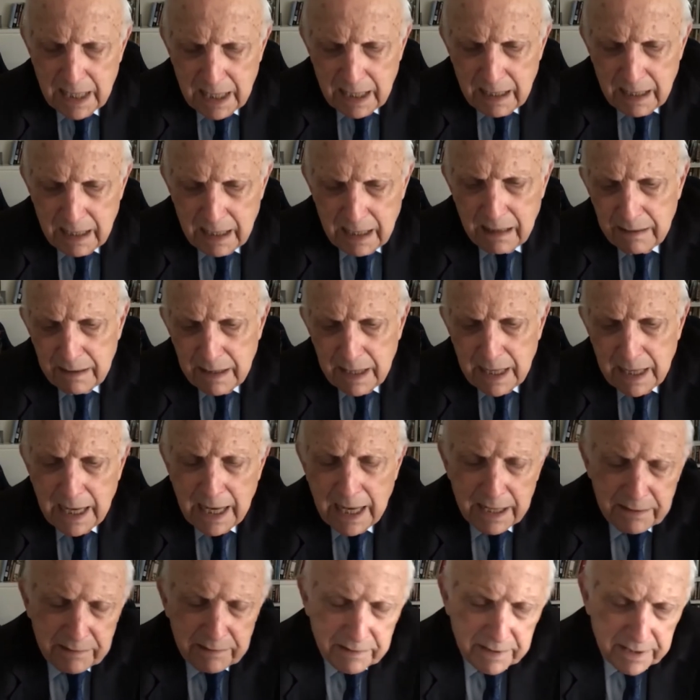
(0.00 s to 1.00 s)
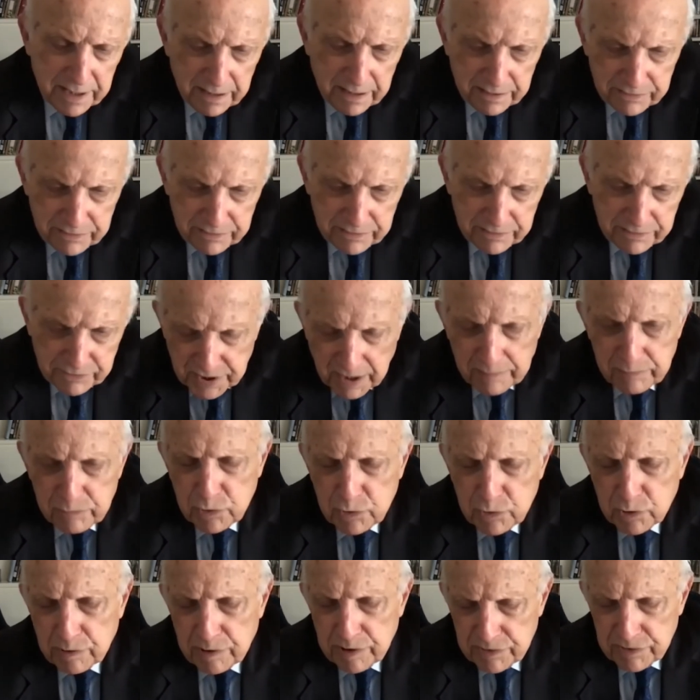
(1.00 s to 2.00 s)
and
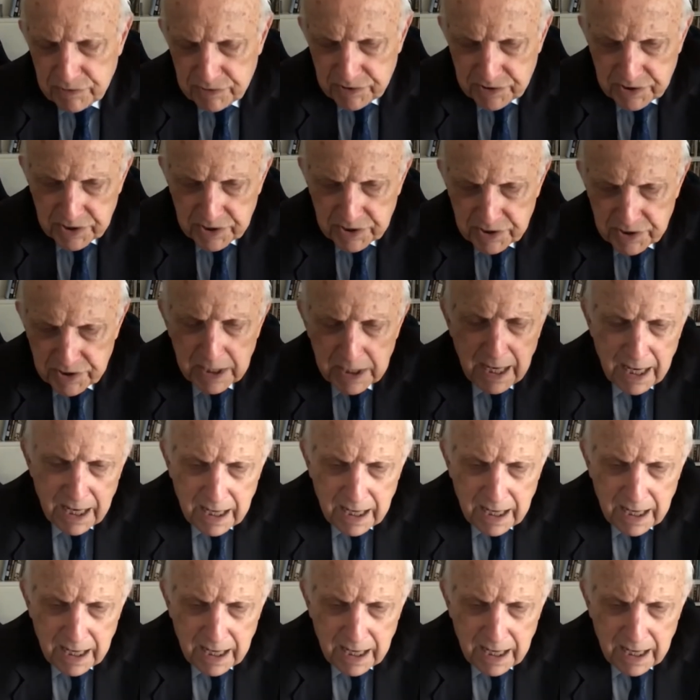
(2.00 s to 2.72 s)
some jurists